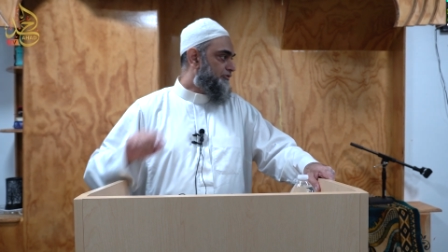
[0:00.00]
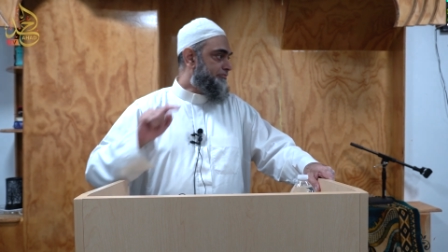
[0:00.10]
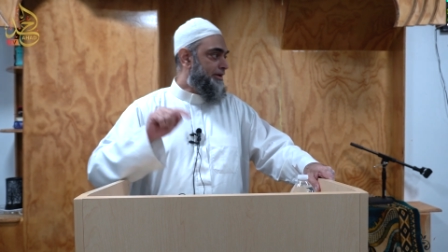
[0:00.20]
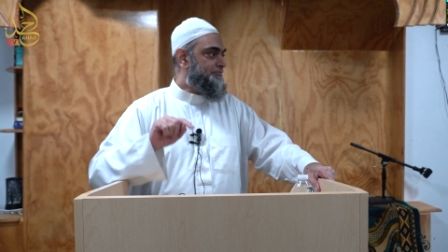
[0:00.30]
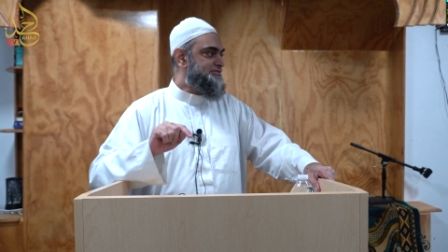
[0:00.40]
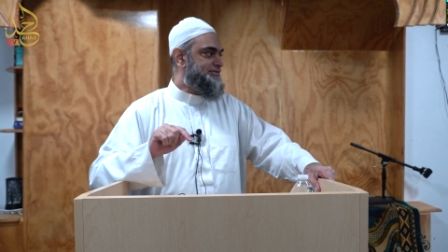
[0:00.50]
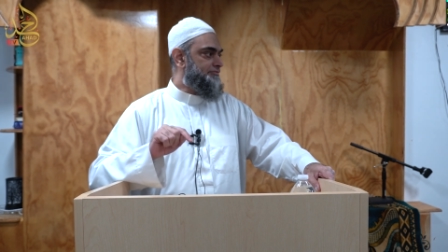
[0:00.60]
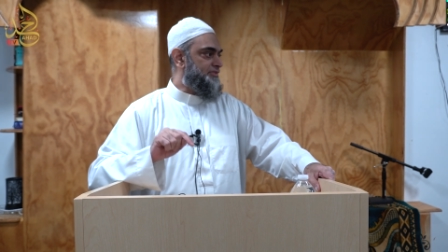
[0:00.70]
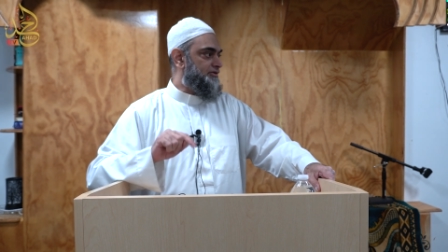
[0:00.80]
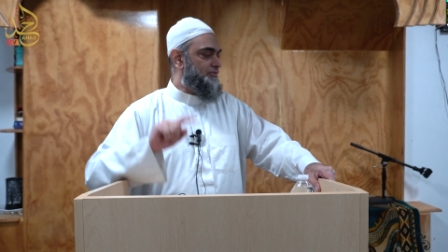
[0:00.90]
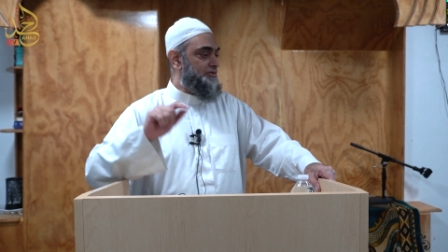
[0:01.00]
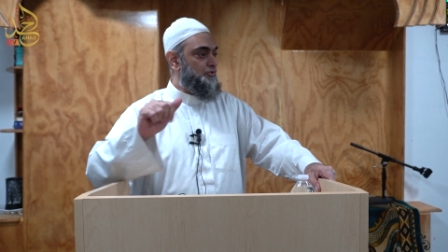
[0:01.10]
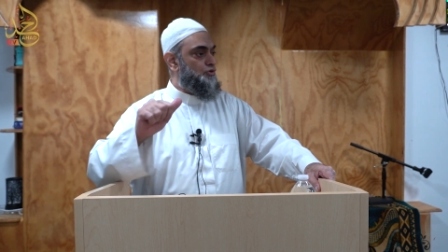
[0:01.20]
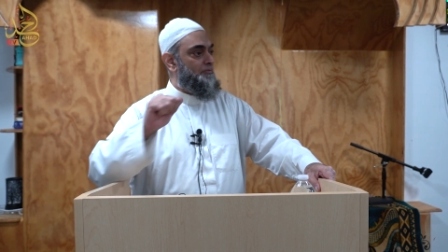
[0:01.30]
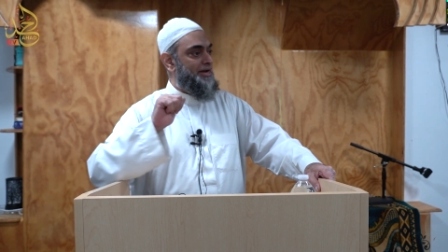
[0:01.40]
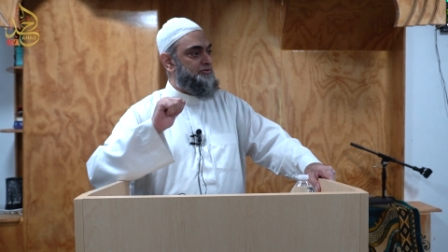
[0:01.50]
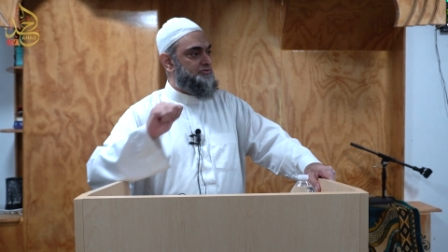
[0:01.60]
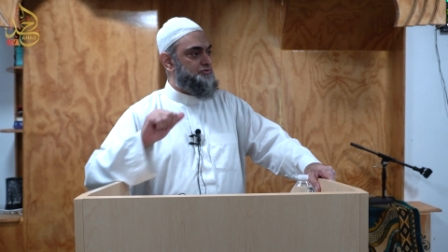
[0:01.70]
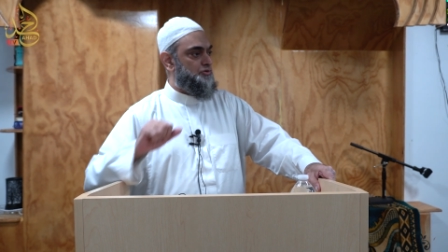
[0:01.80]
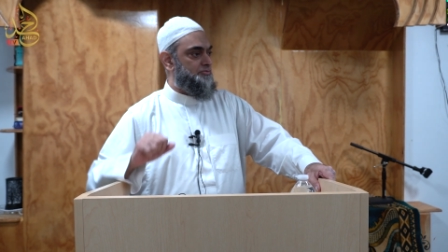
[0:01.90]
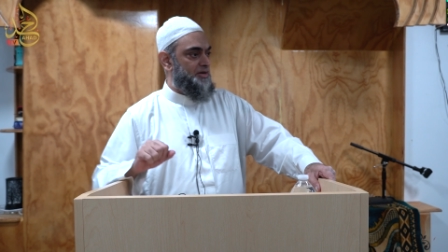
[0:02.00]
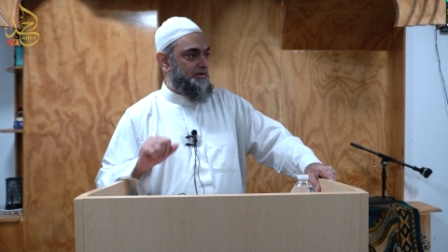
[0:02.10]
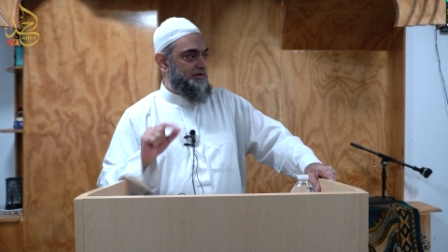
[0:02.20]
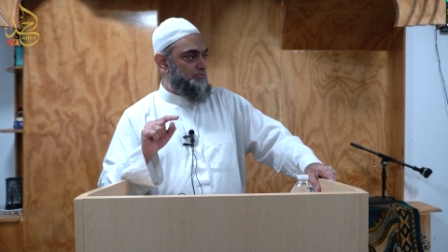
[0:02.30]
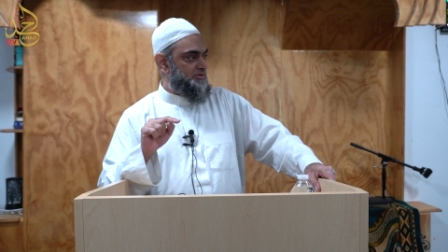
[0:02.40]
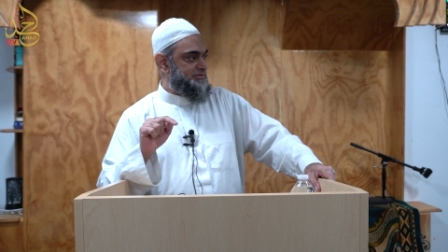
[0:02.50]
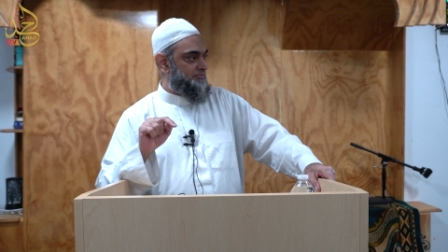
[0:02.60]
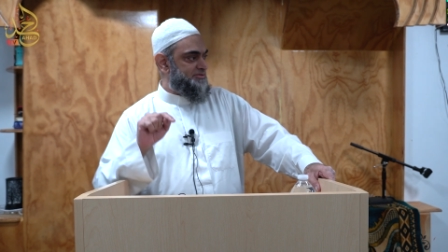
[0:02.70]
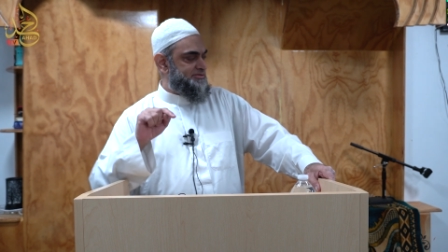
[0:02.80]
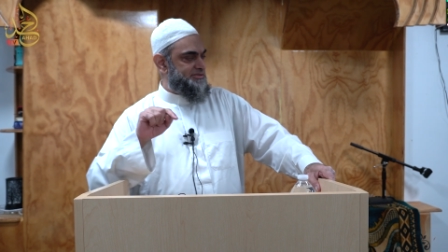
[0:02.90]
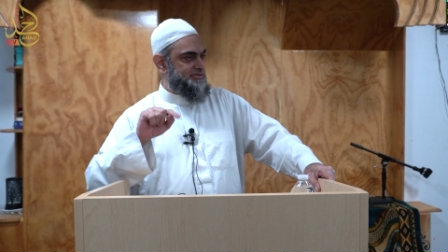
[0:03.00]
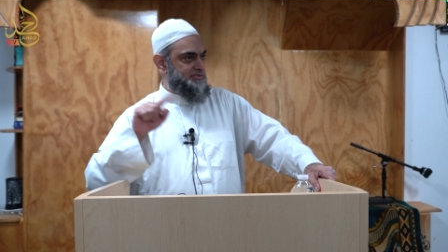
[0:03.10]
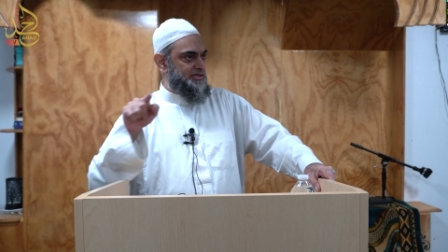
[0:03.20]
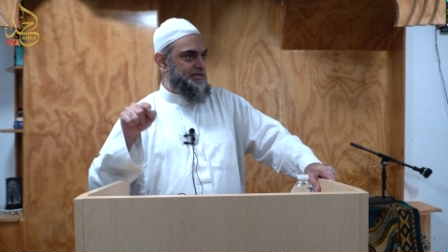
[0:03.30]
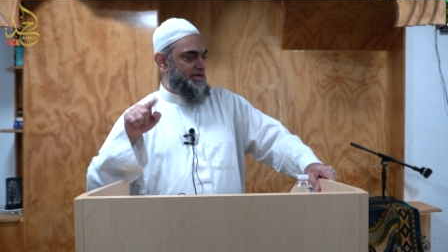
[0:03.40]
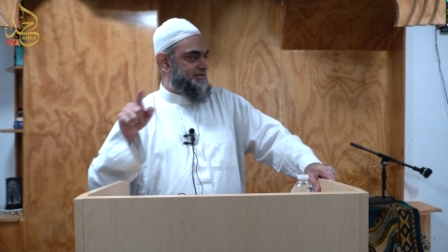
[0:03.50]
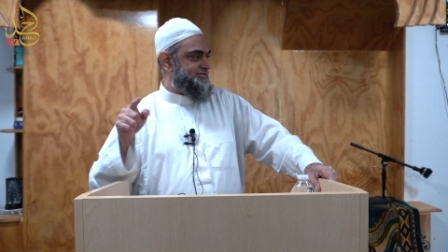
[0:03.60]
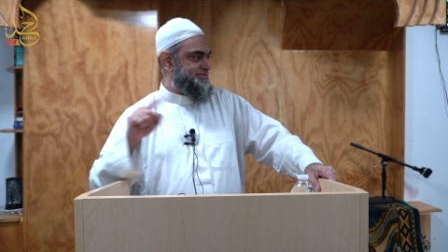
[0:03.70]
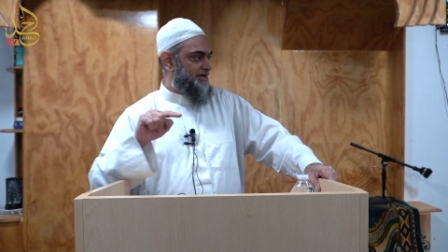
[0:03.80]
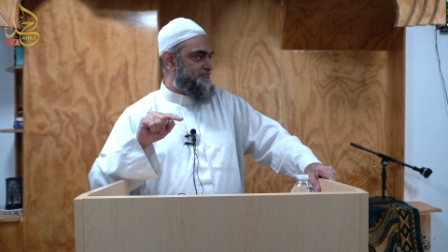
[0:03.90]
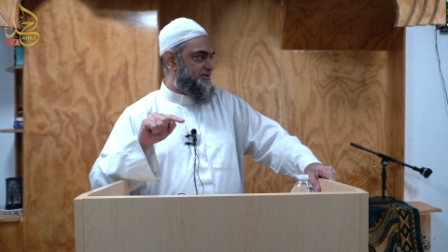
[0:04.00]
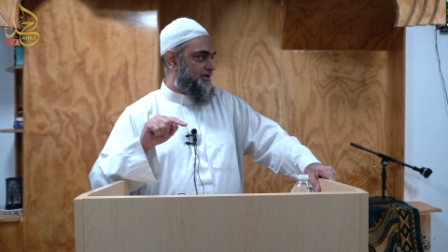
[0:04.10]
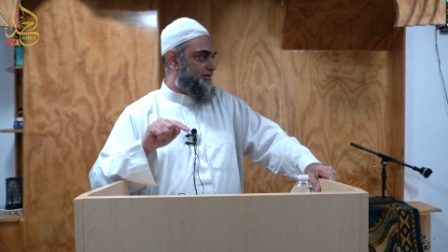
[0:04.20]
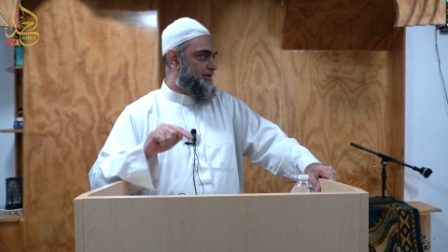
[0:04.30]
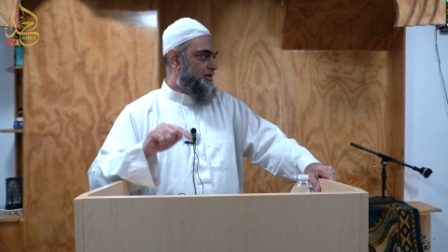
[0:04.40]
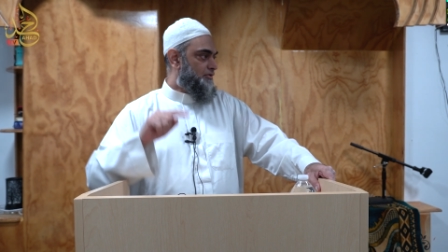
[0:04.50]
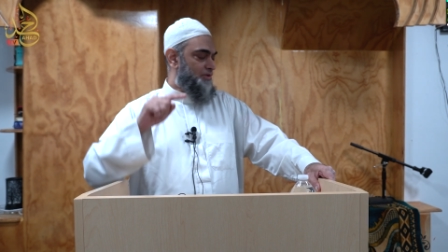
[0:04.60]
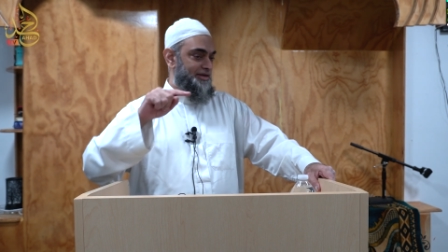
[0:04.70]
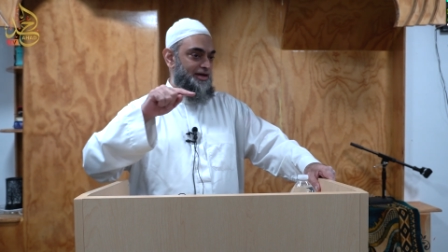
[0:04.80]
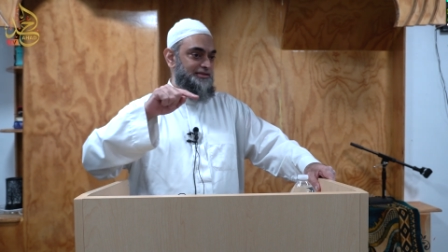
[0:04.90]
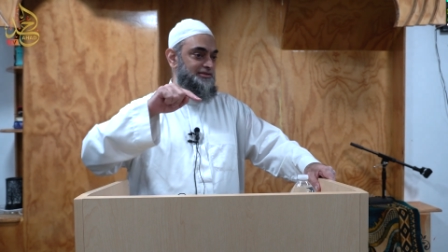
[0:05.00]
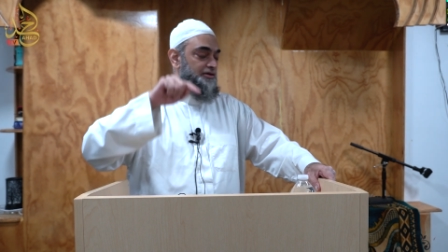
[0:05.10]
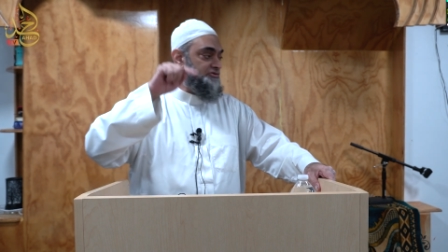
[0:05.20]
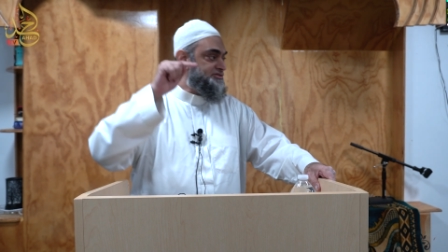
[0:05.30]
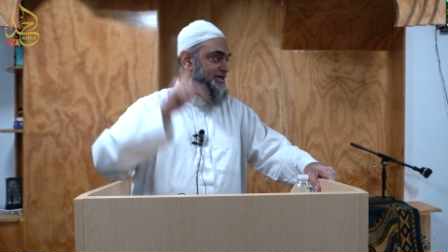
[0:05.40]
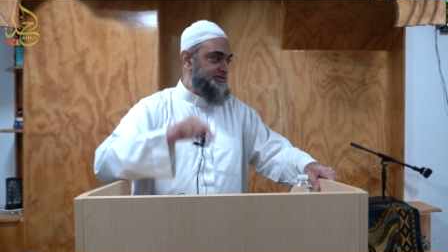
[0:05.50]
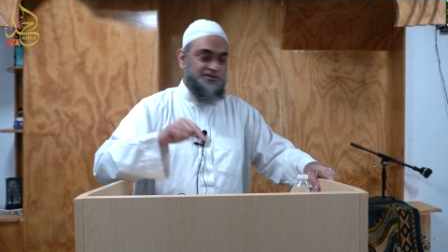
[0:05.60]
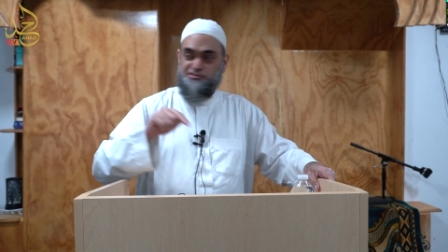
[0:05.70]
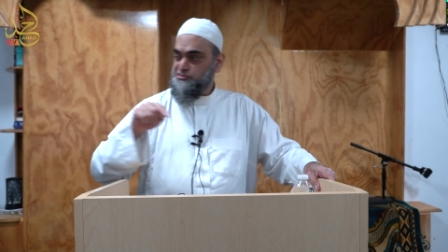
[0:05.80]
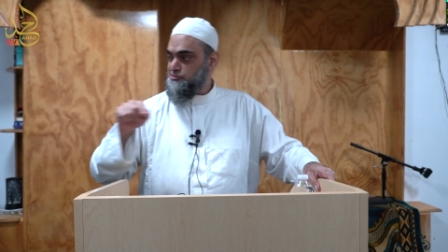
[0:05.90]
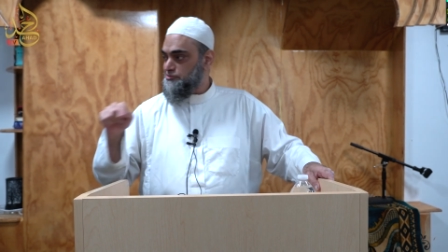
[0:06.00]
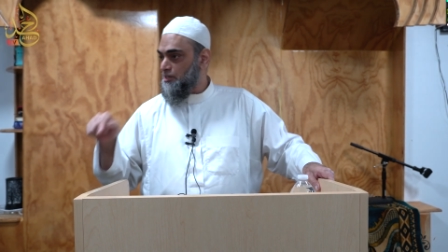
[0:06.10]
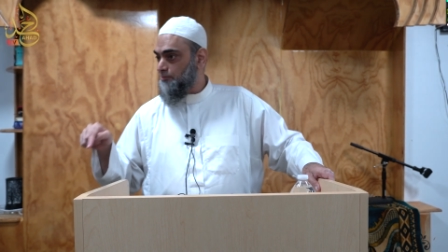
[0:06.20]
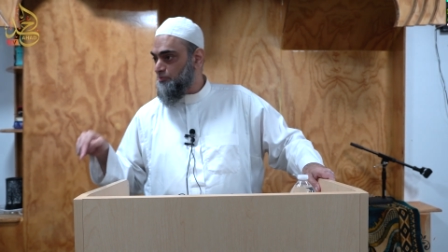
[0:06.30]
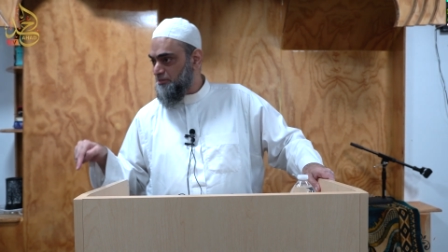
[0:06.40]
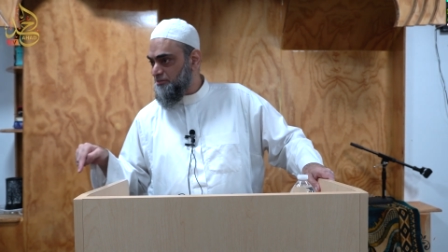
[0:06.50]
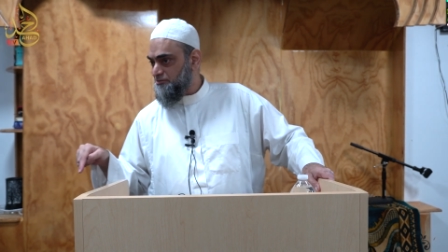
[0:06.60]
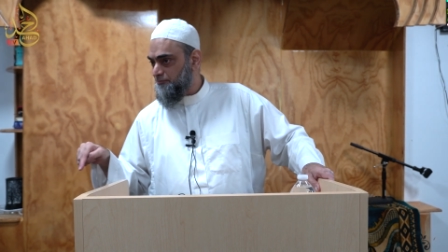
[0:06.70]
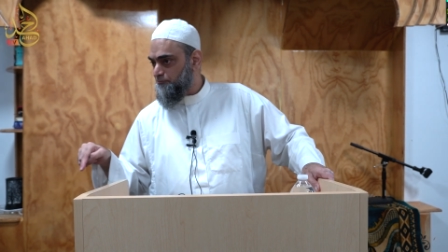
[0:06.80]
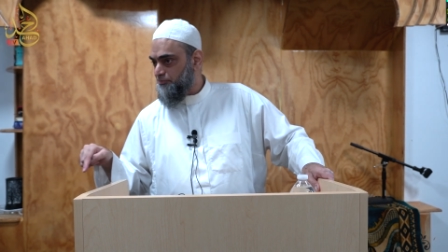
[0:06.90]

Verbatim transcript: Remember something, when we go back to the Surah Baqarah in verse number 16 and the 17, when Allah rejected Iblis,